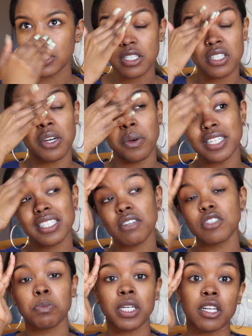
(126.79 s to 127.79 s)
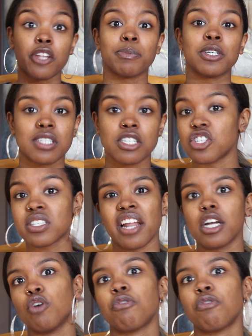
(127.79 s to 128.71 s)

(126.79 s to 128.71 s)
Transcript: So instead of just being another person, you just kind of go